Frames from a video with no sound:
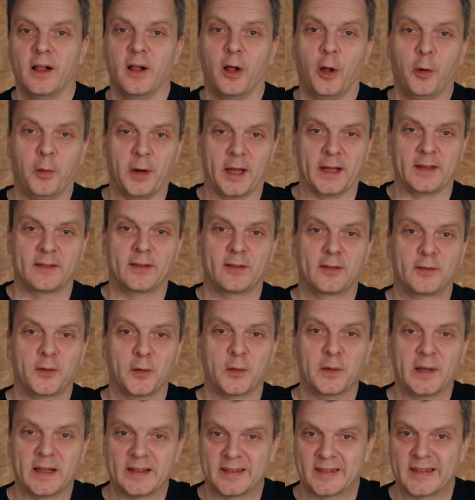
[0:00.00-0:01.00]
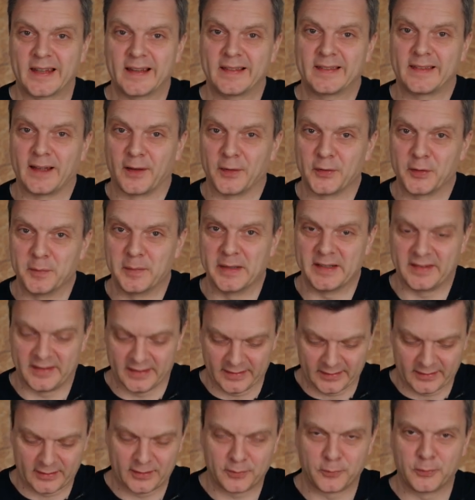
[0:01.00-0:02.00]
All right, so let's get down to
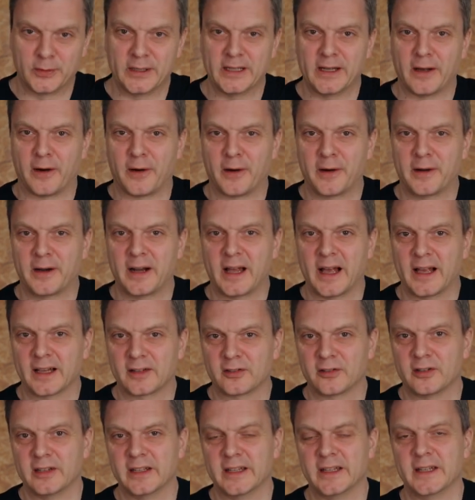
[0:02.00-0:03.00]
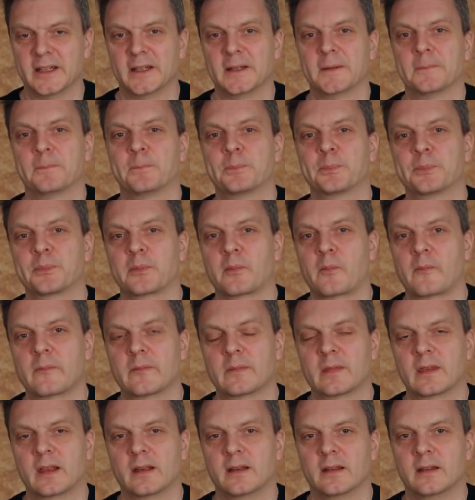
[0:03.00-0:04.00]
business. We are actually
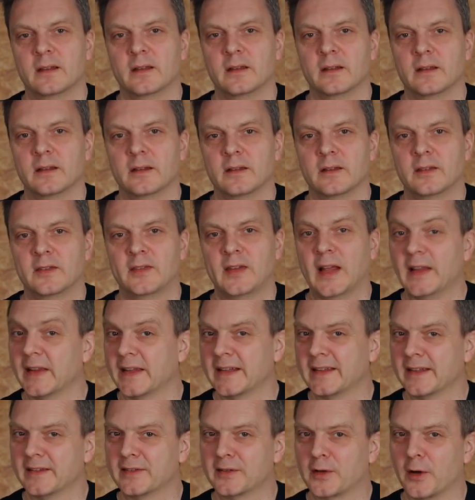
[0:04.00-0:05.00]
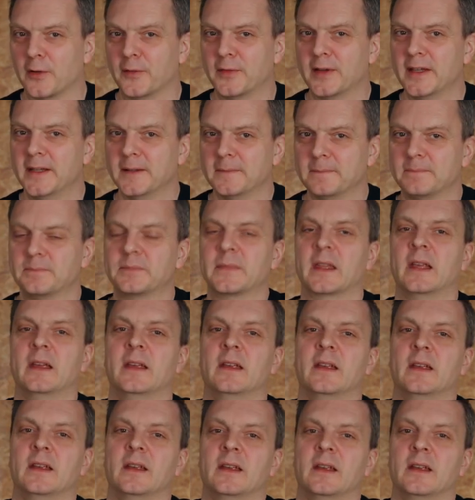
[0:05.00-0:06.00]
selling this coffee
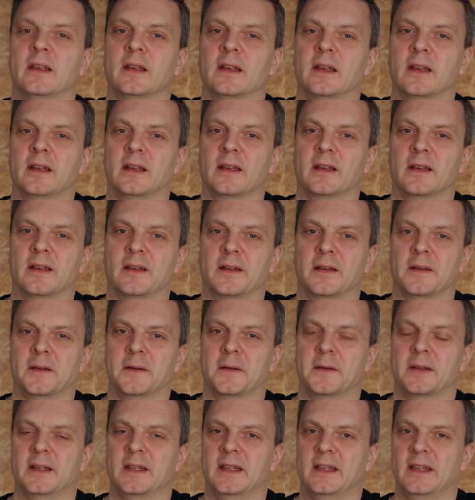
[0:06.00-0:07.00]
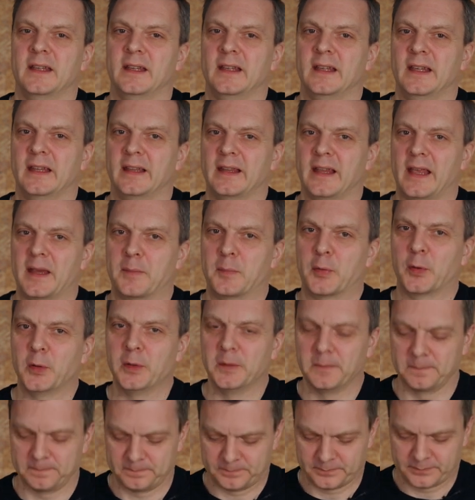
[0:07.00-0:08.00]
in
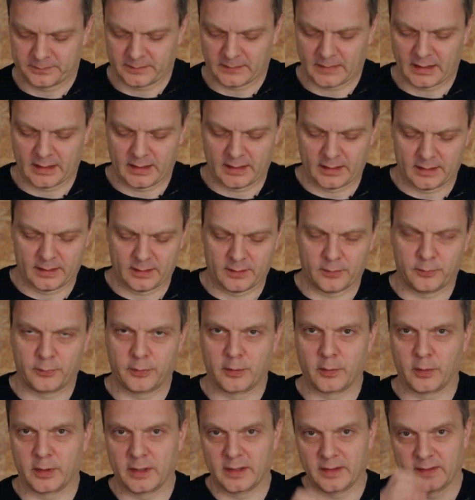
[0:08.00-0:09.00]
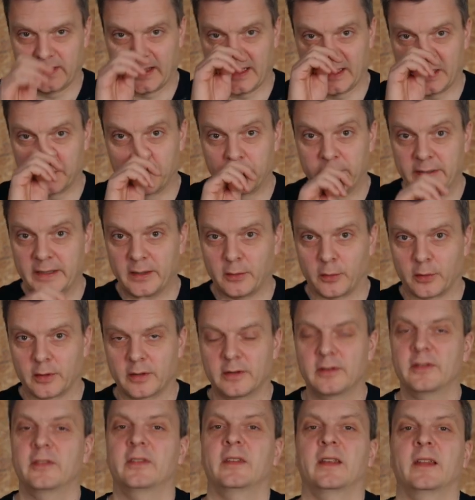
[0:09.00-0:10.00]
April. We're gonna take
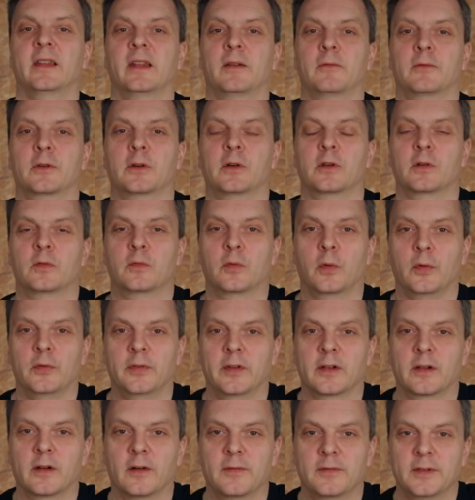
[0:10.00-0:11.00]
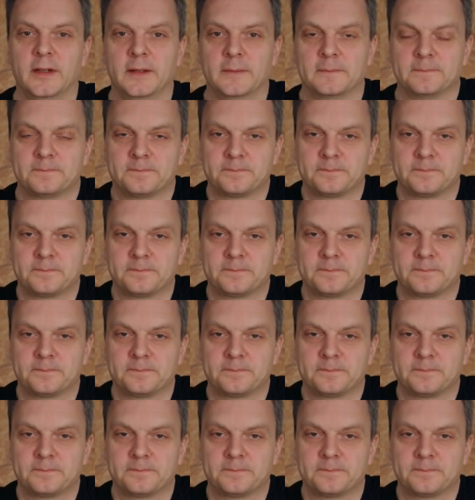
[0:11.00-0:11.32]
pre-orders and then we're gonna roast the coffee.